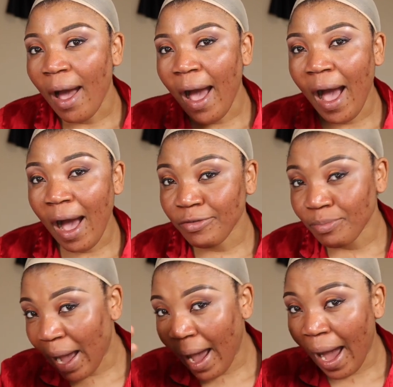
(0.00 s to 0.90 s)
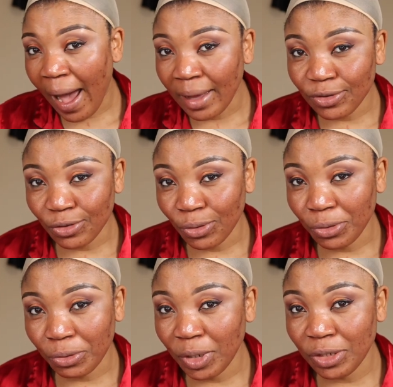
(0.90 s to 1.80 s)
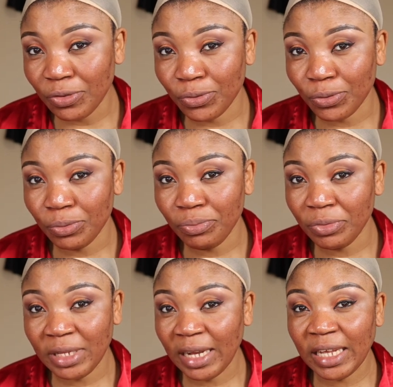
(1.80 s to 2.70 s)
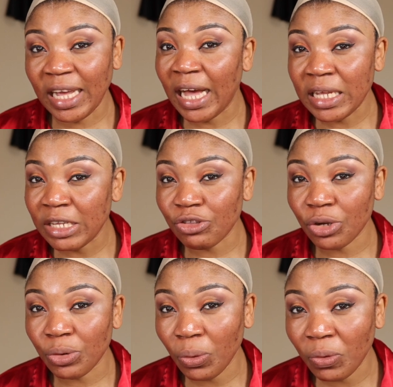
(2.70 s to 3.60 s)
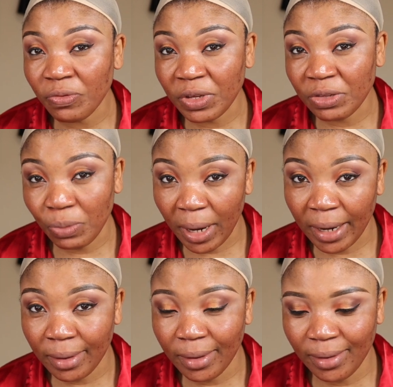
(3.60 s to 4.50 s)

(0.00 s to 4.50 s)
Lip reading: I have my eyes done already, so technically it's not a whole face, right?